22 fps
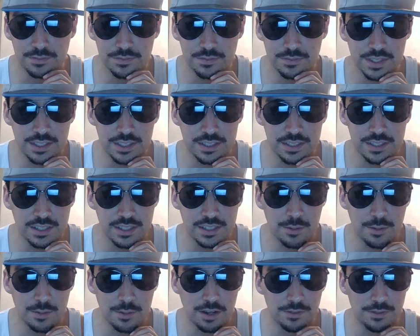He
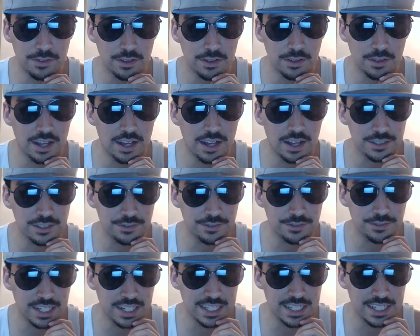came off a loss to
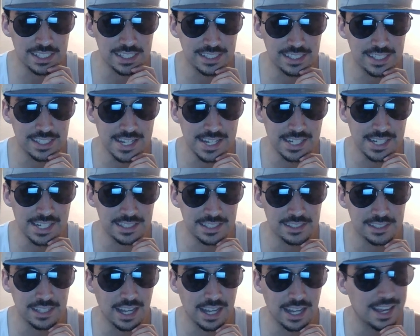Frankie
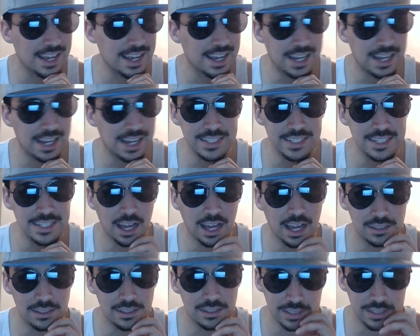Sands. I did
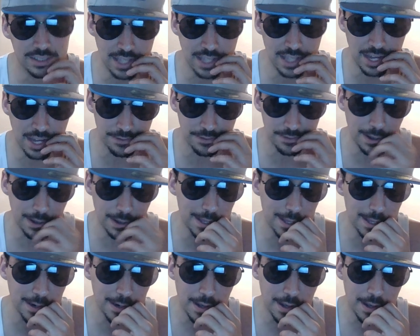not see that
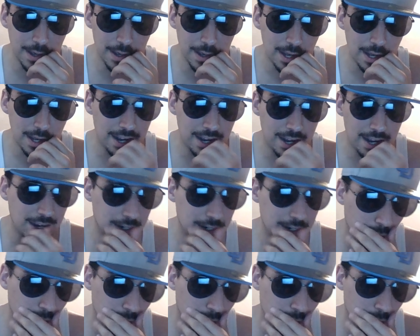fight. I know